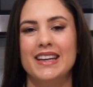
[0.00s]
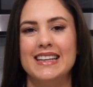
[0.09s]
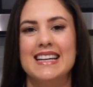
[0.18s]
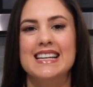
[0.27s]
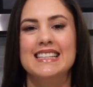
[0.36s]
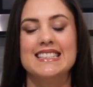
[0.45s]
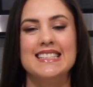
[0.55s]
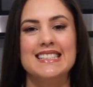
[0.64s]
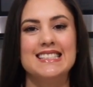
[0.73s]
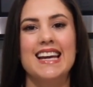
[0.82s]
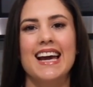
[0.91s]
here.
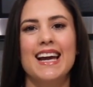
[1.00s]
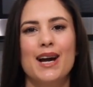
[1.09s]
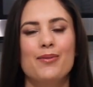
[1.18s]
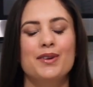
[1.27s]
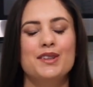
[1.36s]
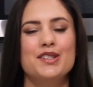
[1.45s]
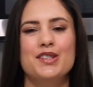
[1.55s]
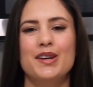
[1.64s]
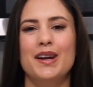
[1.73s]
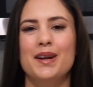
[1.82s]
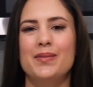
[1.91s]
Today I'm going to
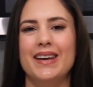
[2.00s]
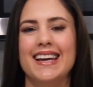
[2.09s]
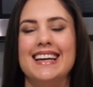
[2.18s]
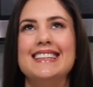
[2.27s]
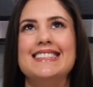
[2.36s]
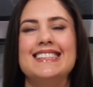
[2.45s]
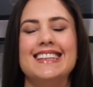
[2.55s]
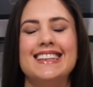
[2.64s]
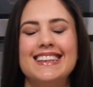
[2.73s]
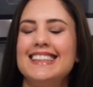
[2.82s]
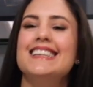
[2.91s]
show you how to make a
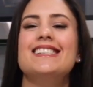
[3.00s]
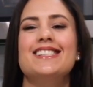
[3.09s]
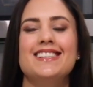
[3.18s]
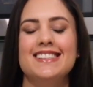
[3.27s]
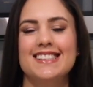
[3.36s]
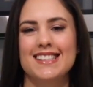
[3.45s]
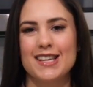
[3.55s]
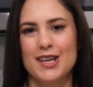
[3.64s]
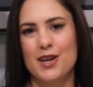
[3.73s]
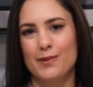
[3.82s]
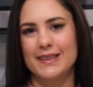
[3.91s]
delicious
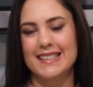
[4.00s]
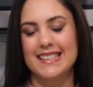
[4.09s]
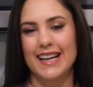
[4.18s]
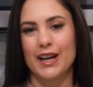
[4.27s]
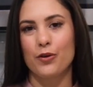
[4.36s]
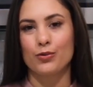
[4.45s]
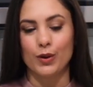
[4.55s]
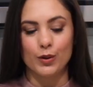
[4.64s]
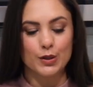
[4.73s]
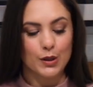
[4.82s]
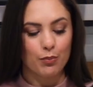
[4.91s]
Cuban style
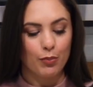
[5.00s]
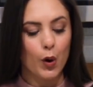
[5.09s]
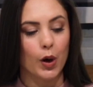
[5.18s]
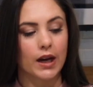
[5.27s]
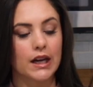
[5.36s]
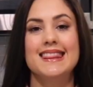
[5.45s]
roast pork.